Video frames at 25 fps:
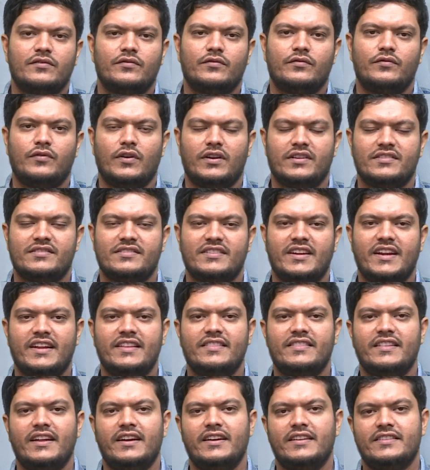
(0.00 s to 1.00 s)
for
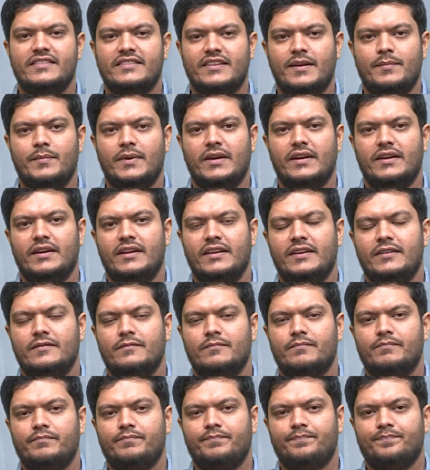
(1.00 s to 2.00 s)
strength and stability.
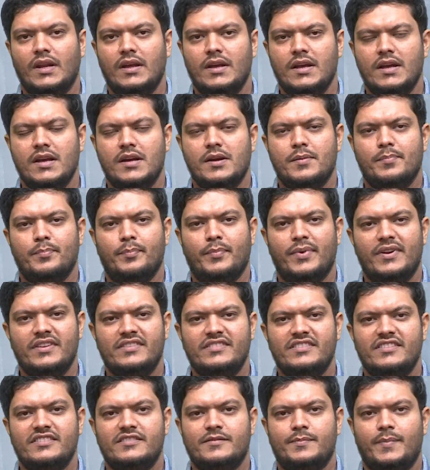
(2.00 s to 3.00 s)
Bridge
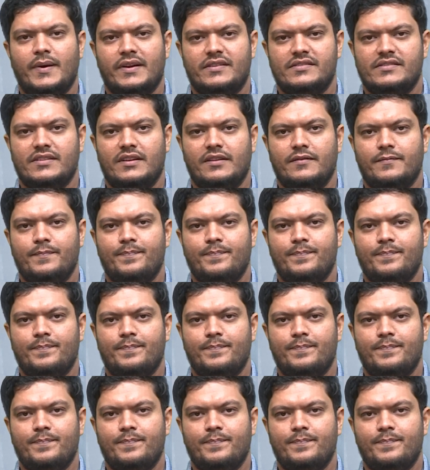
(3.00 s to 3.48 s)
inspection.